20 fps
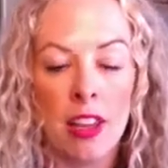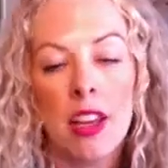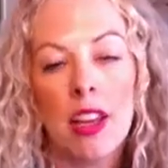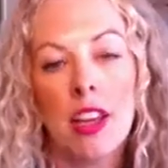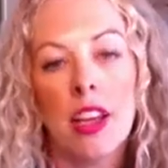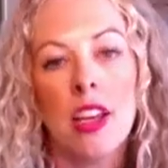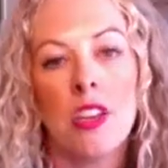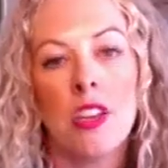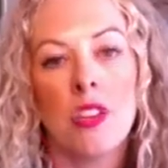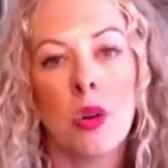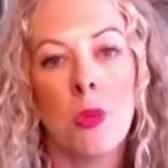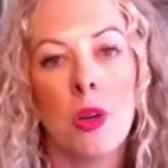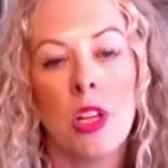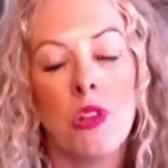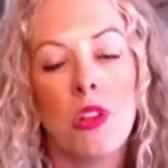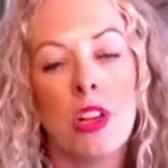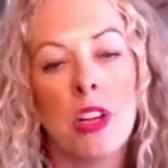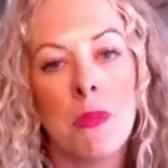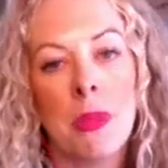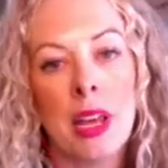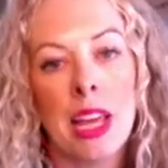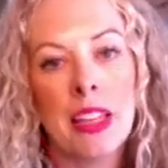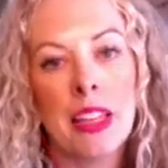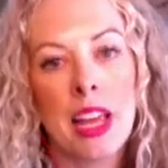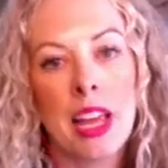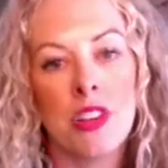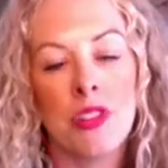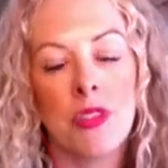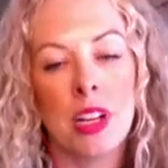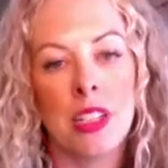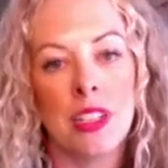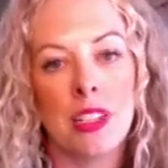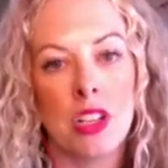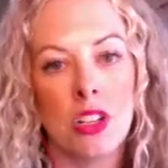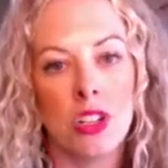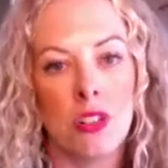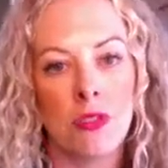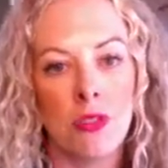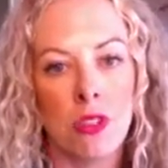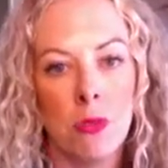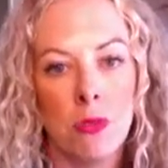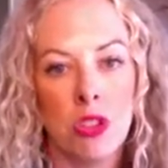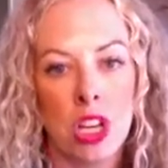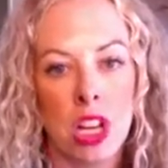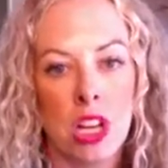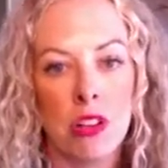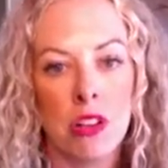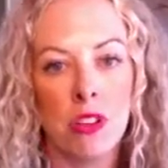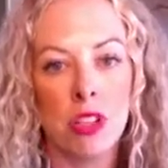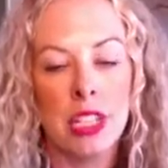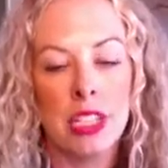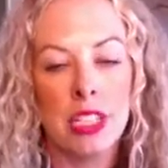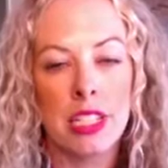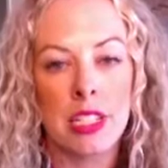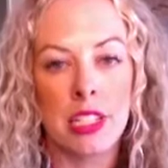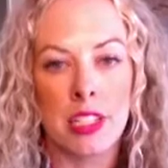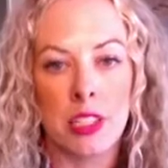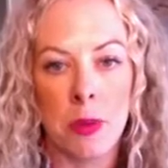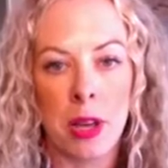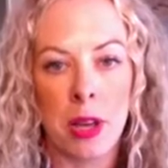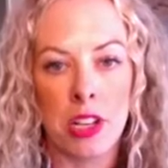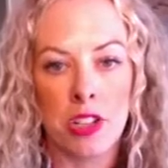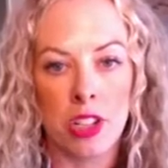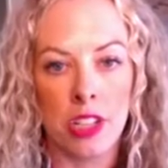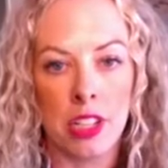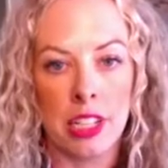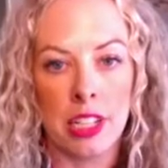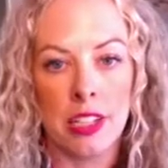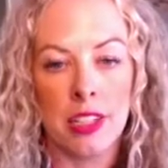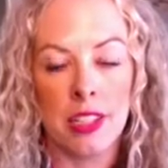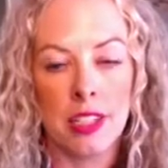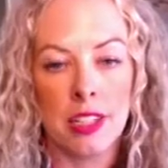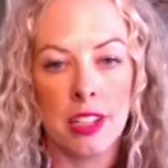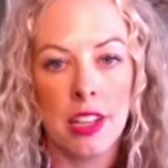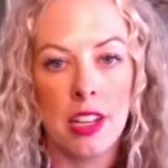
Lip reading: So when you can make that transition from generalist to specialist,